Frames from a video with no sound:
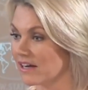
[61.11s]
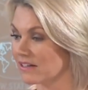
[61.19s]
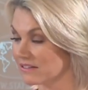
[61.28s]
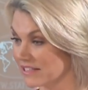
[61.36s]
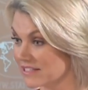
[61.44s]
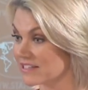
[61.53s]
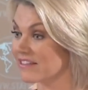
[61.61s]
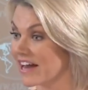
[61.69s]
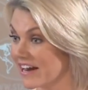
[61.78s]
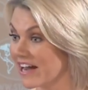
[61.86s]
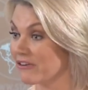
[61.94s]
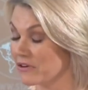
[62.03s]
listed that
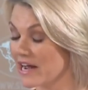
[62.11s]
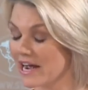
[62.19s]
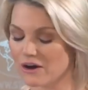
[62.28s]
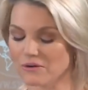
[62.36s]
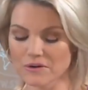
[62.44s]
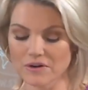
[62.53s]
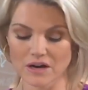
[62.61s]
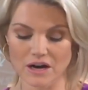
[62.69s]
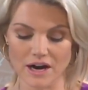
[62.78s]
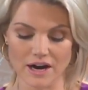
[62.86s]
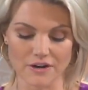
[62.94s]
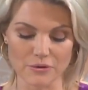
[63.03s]
out now,
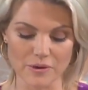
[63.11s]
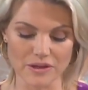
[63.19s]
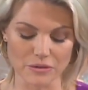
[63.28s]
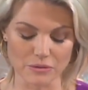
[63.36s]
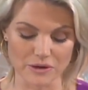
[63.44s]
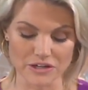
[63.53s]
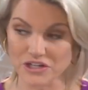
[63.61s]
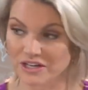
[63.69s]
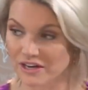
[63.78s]
the way that the Russian